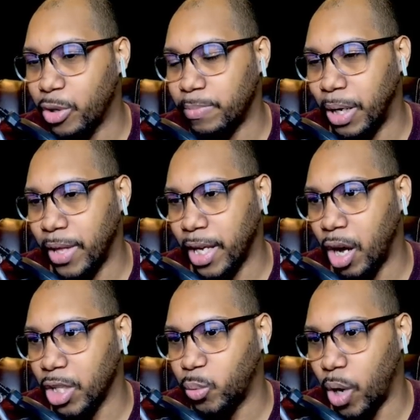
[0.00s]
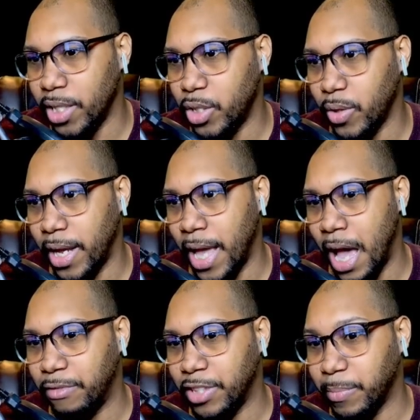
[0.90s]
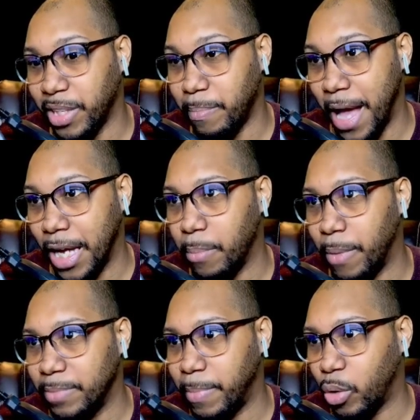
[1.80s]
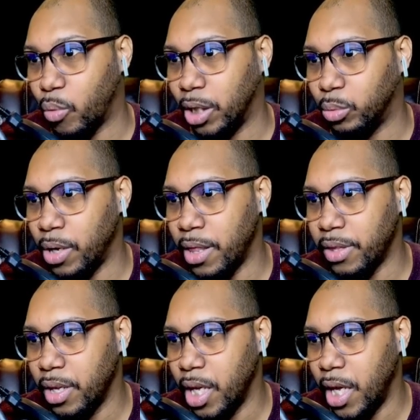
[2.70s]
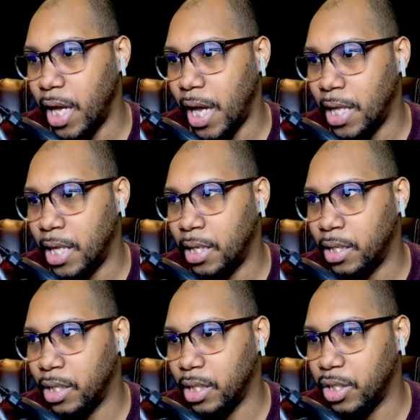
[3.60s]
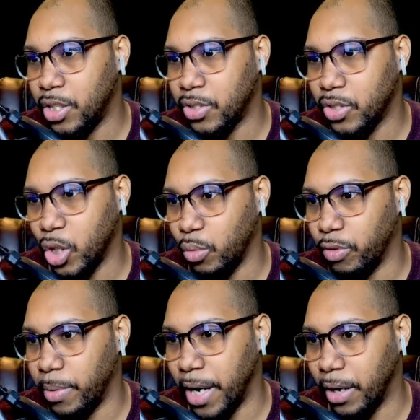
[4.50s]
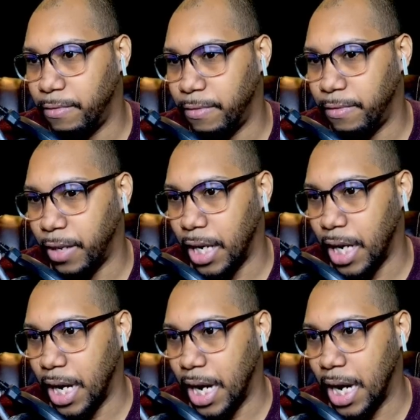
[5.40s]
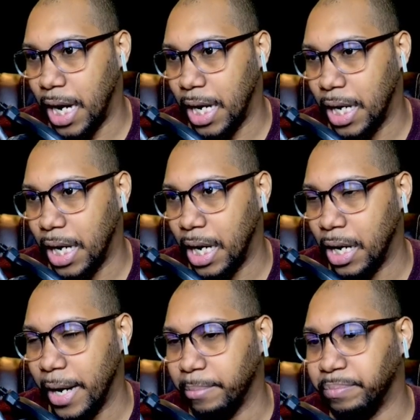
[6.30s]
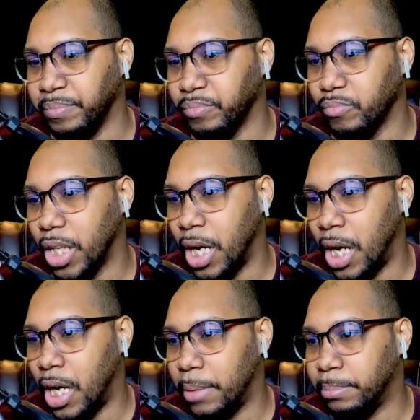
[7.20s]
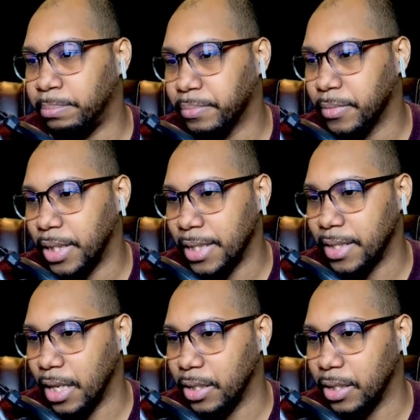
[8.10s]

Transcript: that costs 1 so that I have something to back up my Spell Queller with, and just go from there. All right. That's not good.